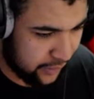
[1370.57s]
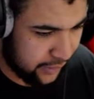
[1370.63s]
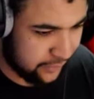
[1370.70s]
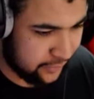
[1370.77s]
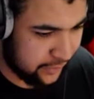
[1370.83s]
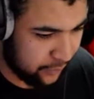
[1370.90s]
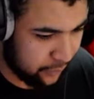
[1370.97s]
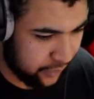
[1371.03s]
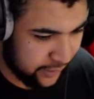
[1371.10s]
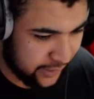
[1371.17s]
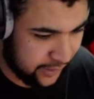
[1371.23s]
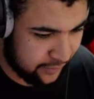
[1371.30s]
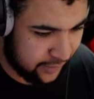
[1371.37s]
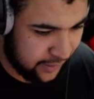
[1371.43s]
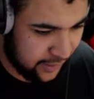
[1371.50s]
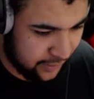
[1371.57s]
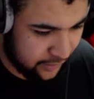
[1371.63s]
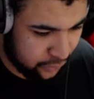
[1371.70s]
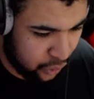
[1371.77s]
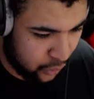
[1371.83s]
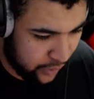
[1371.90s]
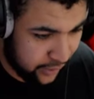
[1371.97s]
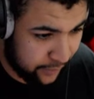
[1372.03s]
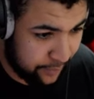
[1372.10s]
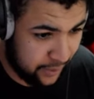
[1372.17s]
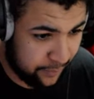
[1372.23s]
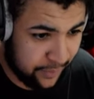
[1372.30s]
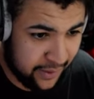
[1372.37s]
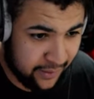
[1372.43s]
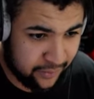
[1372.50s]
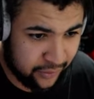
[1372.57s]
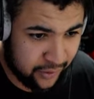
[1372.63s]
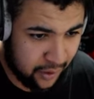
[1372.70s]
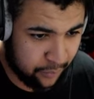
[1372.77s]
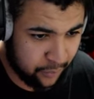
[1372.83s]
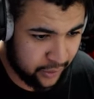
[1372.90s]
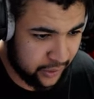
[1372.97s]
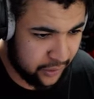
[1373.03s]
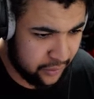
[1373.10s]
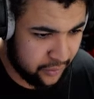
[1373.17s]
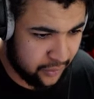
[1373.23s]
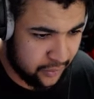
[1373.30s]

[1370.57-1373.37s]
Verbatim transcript: let's see what he gets here. Two R D P picks, W.